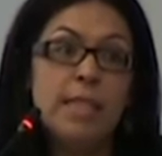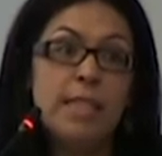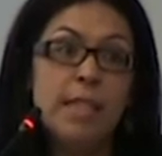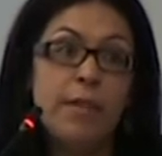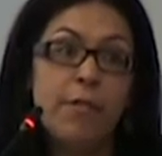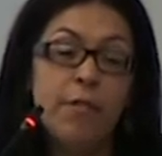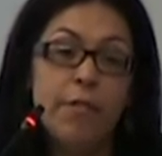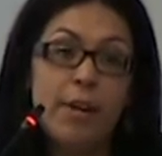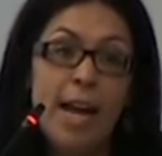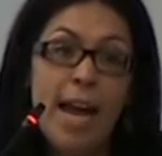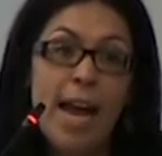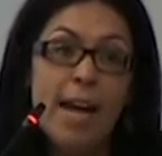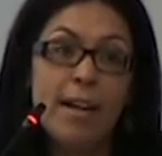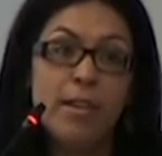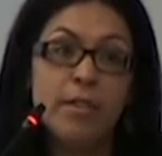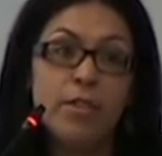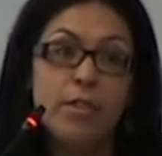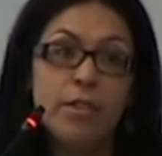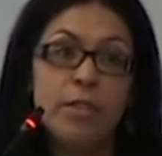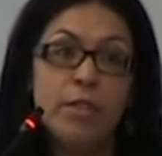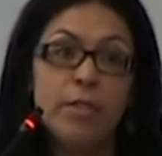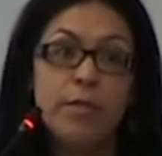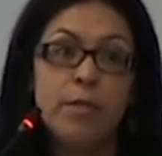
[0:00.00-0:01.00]
different
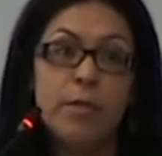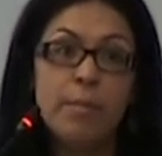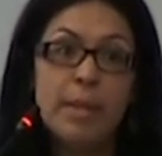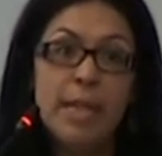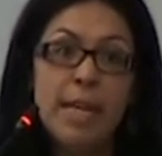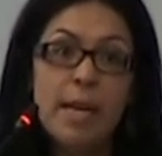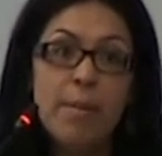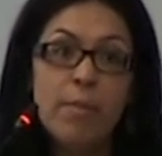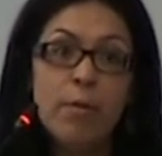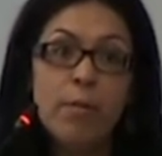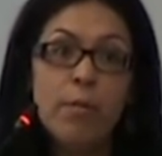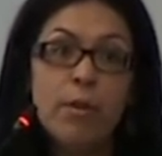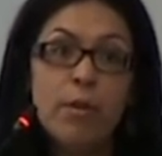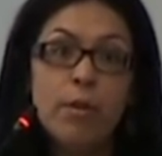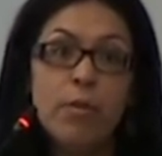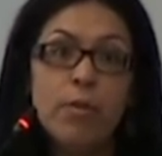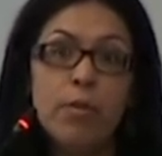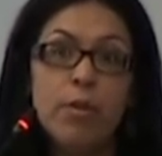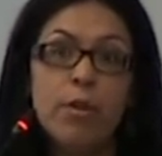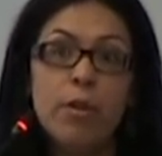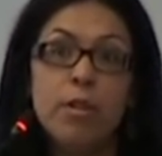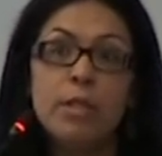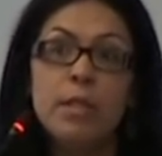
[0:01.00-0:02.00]
actors from labor
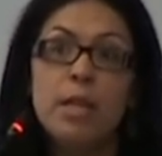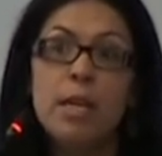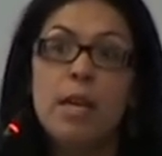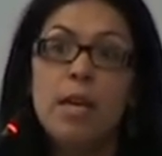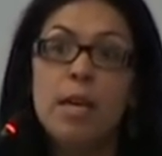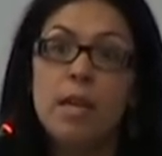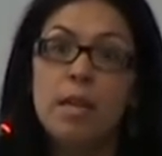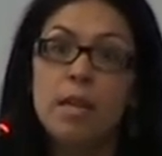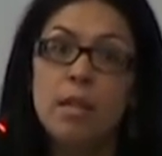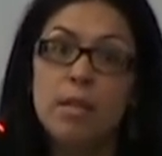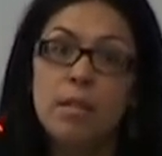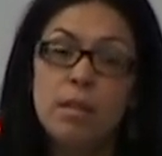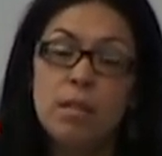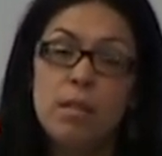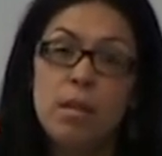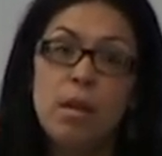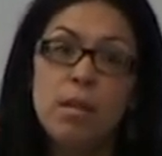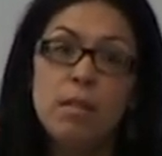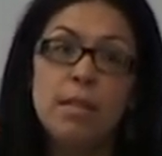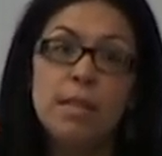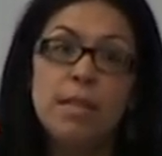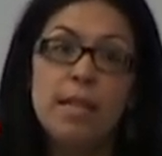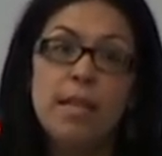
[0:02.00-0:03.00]
recruiters,
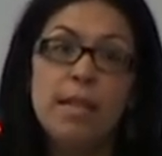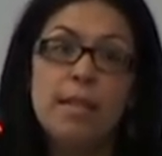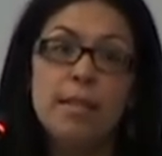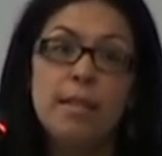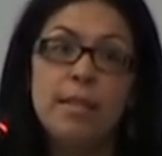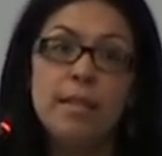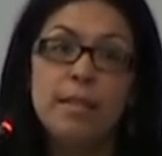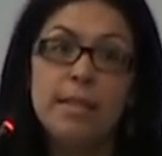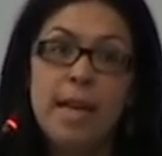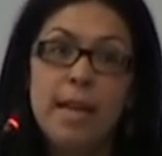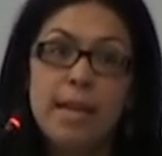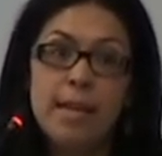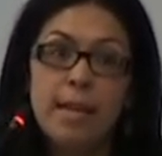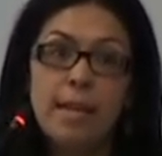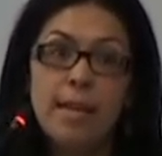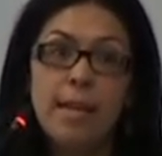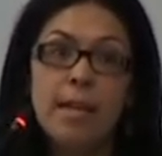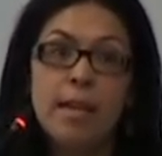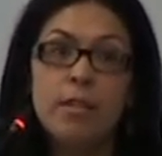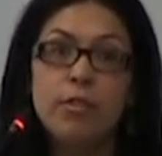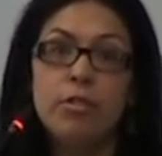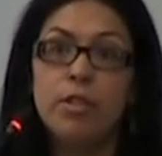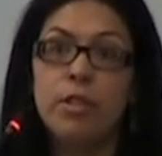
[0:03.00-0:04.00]
consultants, sending
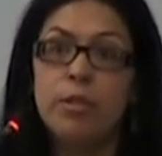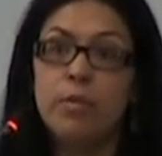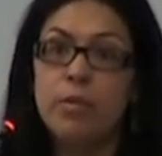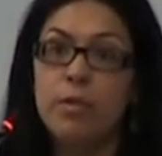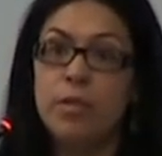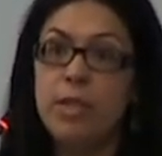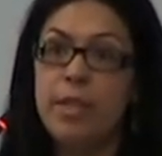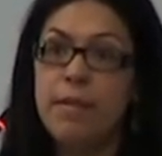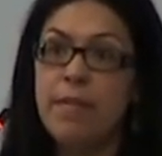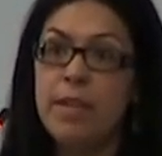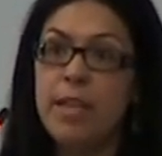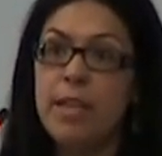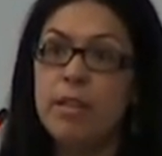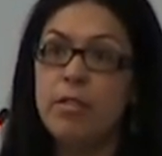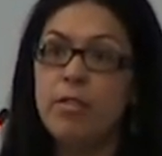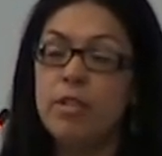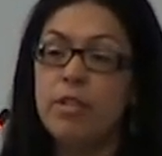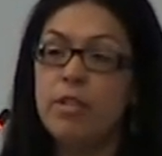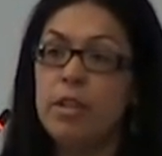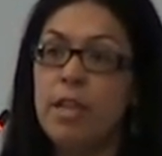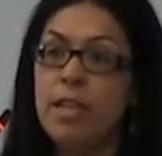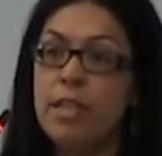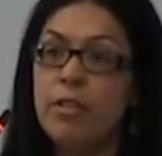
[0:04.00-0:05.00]
countries, receiving
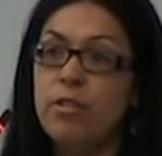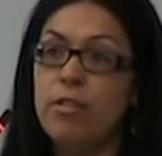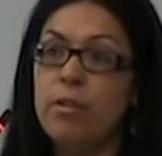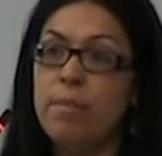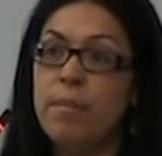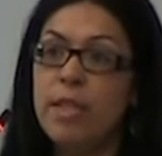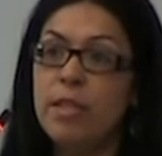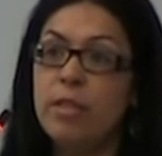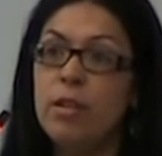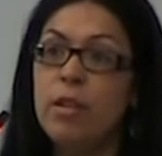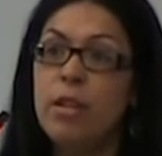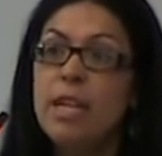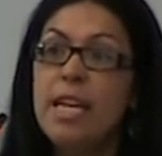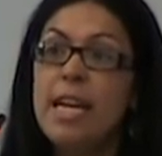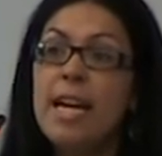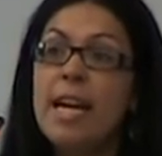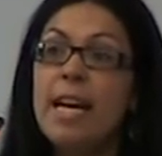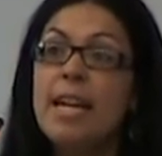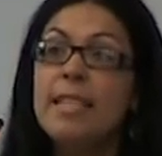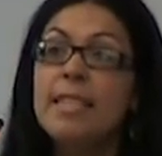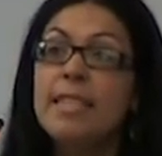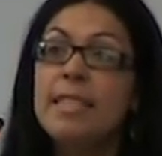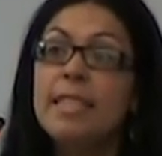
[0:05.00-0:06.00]
countries are instrumental
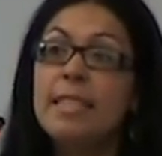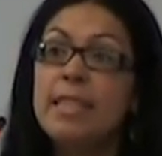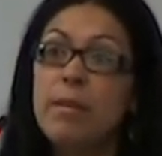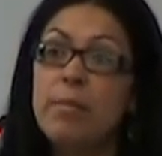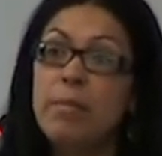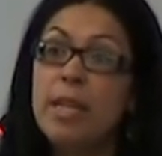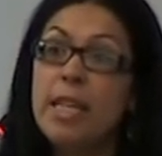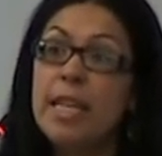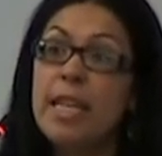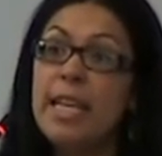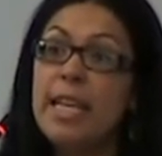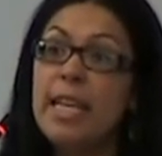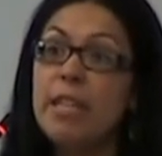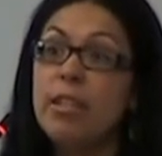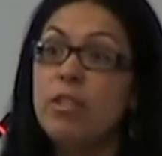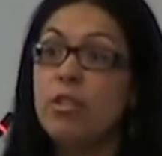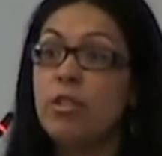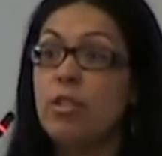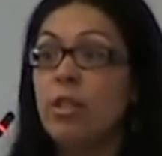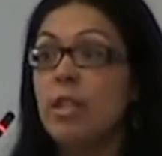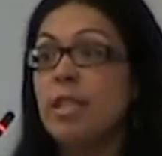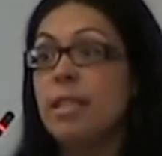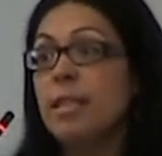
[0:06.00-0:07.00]
in stimulating
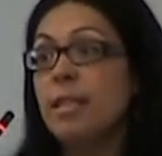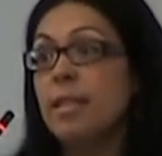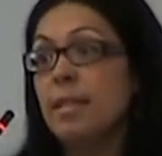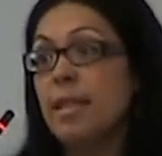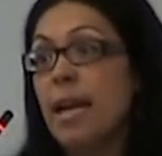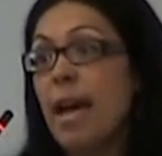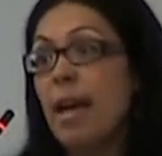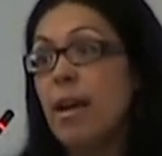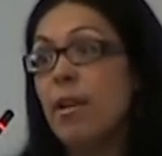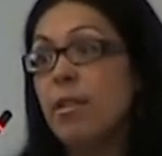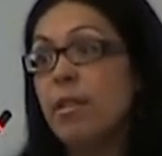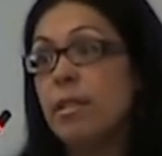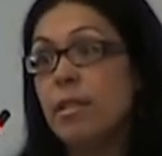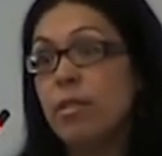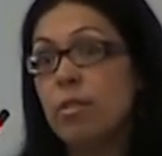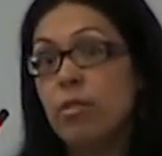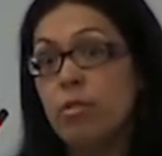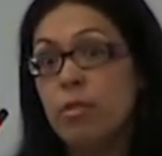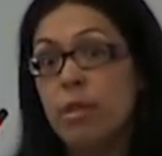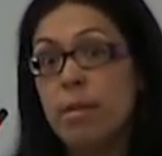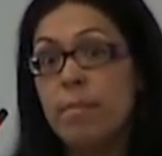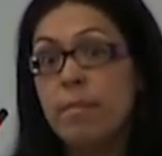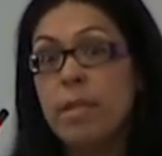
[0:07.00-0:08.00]
certain desires and
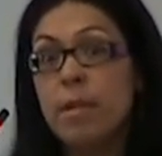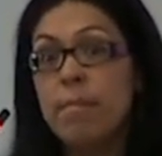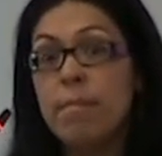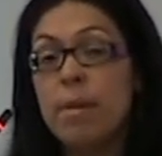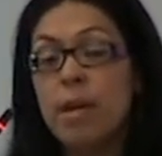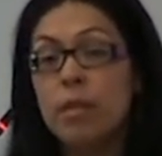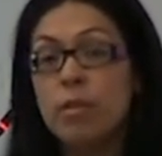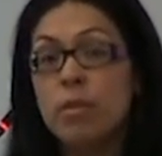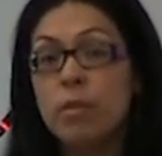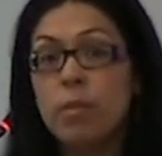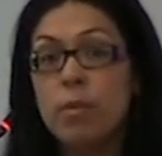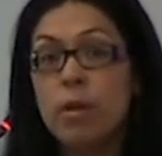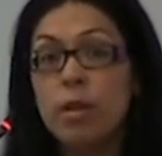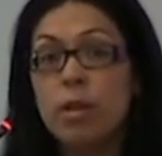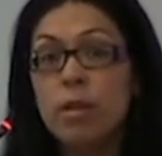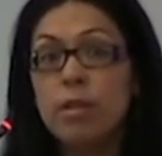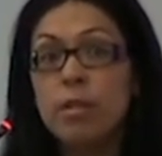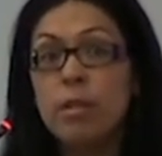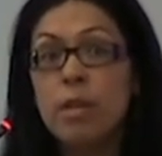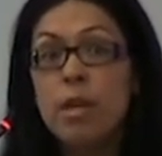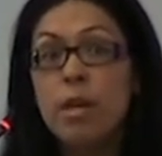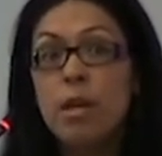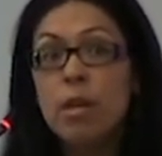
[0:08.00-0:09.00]
dreams amongst
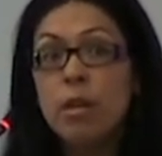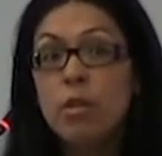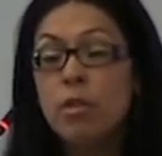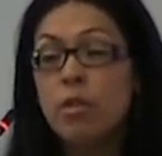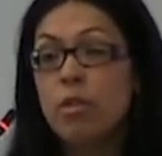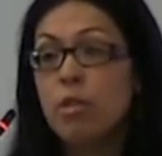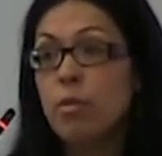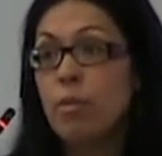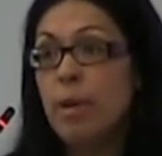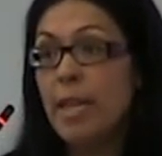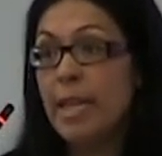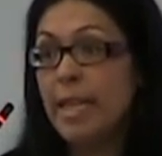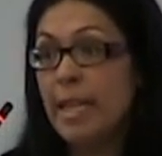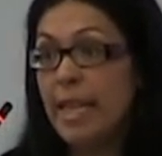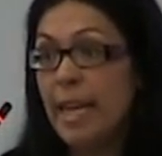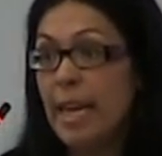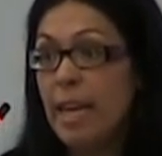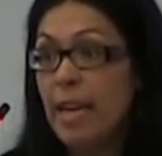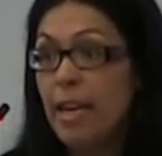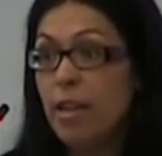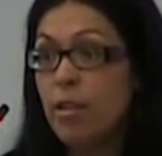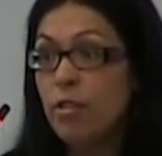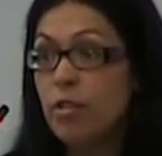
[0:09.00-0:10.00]
workers to
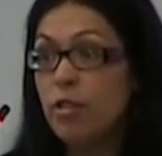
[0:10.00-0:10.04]
engage.